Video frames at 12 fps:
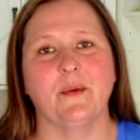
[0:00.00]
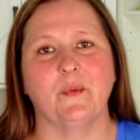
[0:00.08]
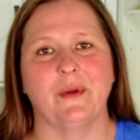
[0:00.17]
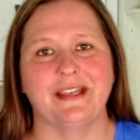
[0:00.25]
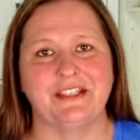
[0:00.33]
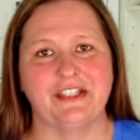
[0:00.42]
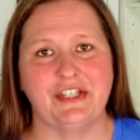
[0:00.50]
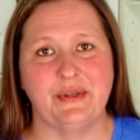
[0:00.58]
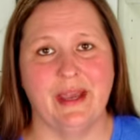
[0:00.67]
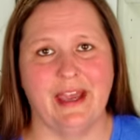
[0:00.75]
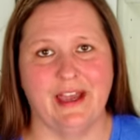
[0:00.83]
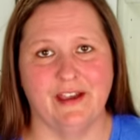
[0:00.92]
once
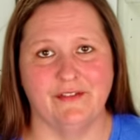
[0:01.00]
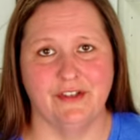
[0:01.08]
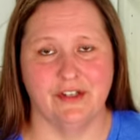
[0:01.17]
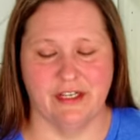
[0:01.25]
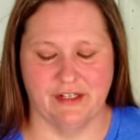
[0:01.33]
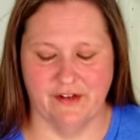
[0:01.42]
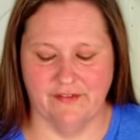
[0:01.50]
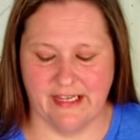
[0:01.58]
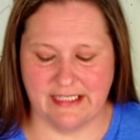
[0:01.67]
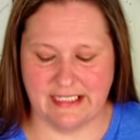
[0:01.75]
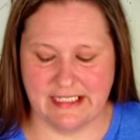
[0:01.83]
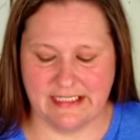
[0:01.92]
you have your
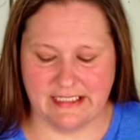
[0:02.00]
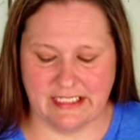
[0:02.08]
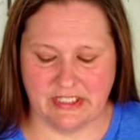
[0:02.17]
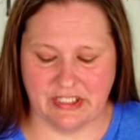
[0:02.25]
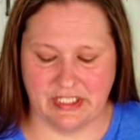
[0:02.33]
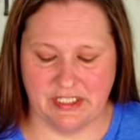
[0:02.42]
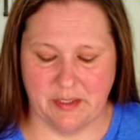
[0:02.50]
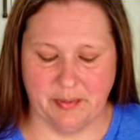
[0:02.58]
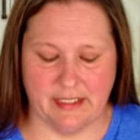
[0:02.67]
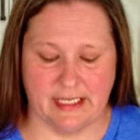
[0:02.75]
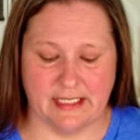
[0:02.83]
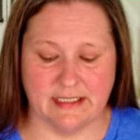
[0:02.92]
interfacing stitched into
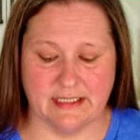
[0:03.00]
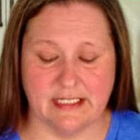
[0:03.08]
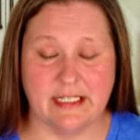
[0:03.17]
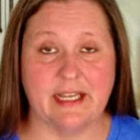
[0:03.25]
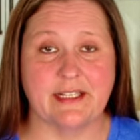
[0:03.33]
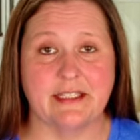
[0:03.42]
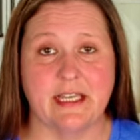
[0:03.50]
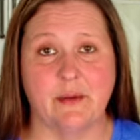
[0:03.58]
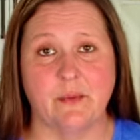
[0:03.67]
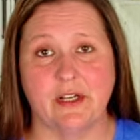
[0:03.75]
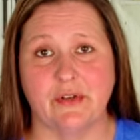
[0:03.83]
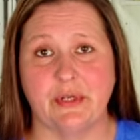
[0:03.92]
place, the next
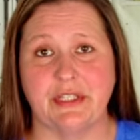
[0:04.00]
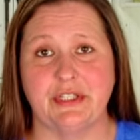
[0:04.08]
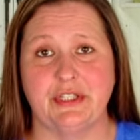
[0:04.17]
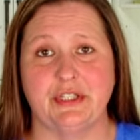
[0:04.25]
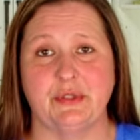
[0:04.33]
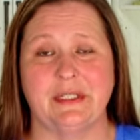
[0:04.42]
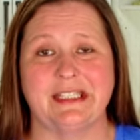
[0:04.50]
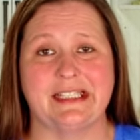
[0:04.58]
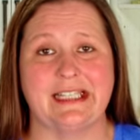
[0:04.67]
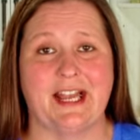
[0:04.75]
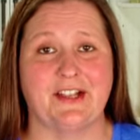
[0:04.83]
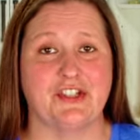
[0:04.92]
thing we're going to do is
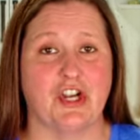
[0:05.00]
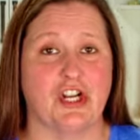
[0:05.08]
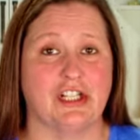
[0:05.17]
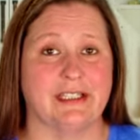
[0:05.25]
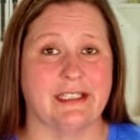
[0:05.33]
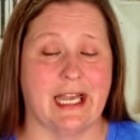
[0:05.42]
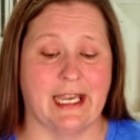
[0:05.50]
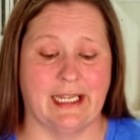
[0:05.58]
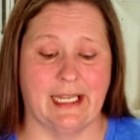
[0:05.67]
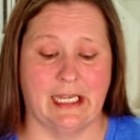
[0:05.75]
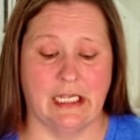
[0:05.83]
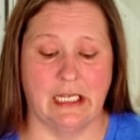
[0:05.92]
attach our
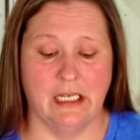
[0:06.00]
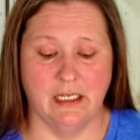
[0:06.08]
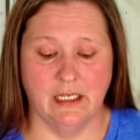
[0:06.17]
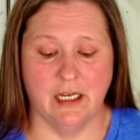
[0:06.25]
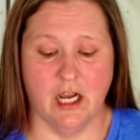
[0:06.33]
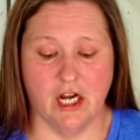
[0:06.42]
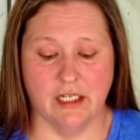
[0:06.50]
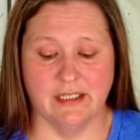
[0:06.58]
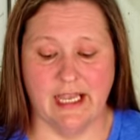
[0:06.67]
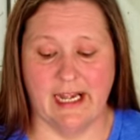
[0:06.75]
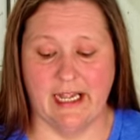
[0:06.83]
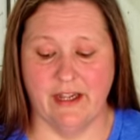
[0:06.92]
lining. Our
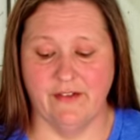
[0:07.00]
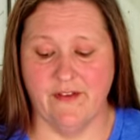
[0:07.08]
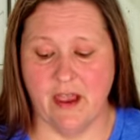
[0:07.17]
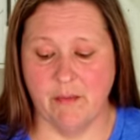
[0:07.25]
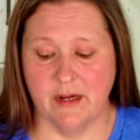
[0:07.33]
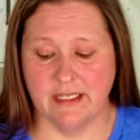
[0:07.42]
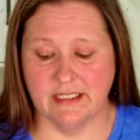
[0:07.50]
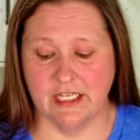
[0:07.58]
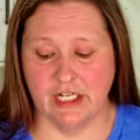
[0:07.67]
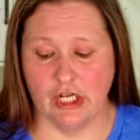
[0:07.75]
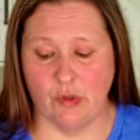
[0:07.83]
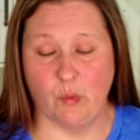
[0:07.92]
lining fabric is
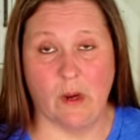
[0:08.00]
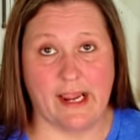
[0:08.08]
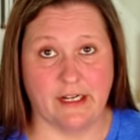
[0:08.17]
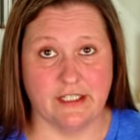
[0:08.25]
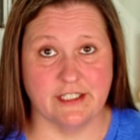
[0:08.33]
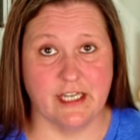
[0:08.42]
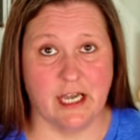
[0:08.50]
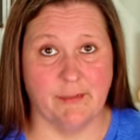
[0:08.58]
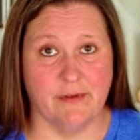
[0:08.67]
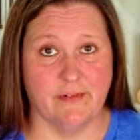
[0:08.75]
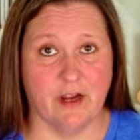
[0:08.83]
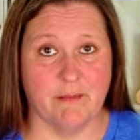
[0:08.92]
going to go right on
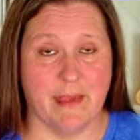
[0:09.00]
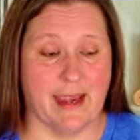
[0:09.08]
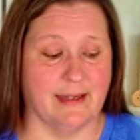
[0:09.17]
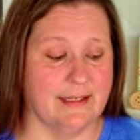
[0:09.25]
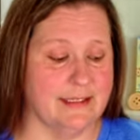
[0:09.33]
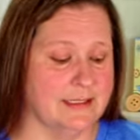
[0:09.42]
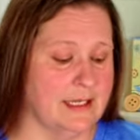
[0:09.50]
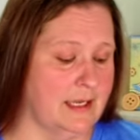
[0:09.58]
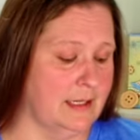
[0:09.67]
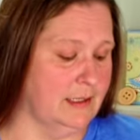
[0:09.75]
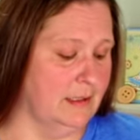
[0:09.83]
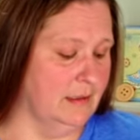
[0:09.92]
top of our magnet
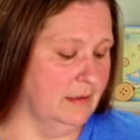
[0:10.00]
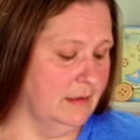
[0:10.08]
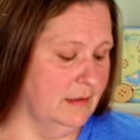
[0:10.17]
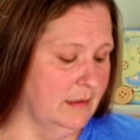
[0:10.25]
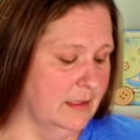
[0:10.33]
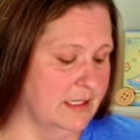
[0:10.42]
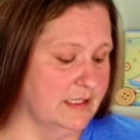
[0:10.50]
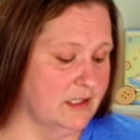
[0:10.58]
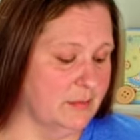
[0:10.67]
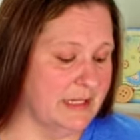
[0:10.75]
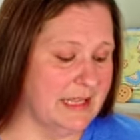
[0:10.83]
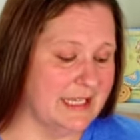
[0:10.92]
side because
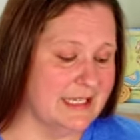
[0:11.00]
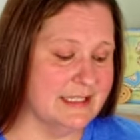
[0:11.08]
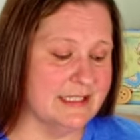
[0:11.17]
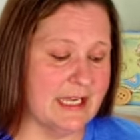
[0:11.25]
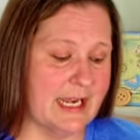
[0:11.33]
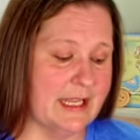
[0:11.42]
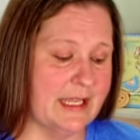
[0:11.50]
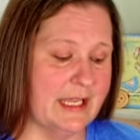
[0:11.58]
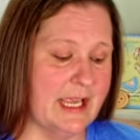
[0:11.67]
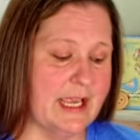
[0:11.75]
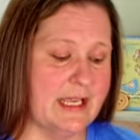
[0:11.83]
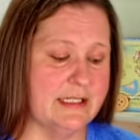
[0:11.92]
it'll be the inside of the
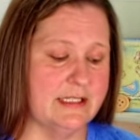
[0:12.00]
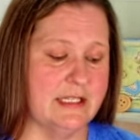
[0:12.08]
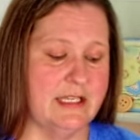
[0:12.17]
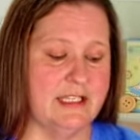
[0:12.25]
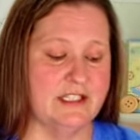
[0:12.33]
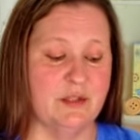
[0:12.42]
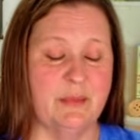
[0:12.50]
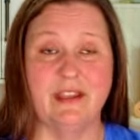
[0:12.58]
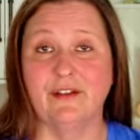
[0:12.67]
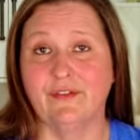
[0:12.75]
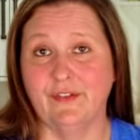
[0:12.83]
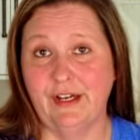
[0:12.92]
case and this will be
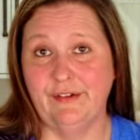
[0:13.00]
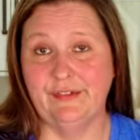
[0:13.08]
the front